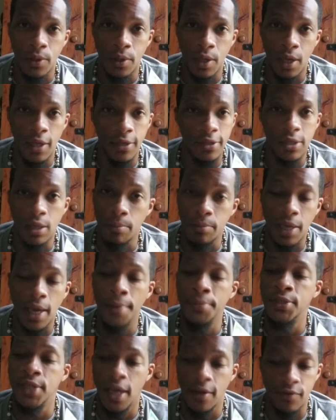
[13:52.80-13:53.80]
And
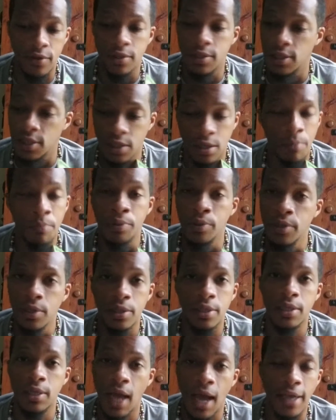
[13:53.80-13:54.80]
sometimes you have to just
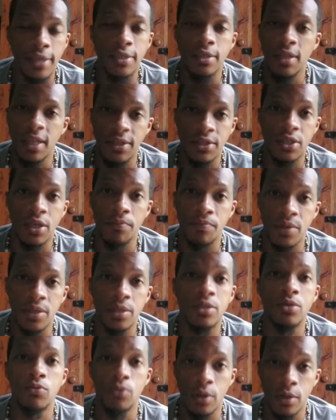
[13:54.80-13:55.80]
completely isolate something
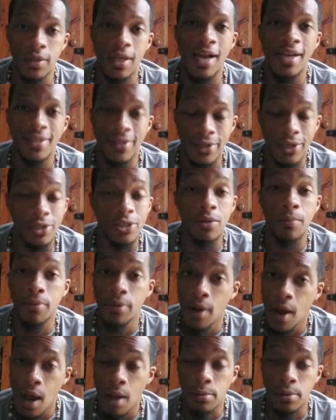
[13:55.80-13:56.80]
to realize that it's a
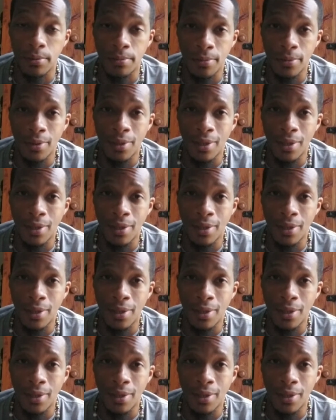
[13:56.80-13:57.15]
problem.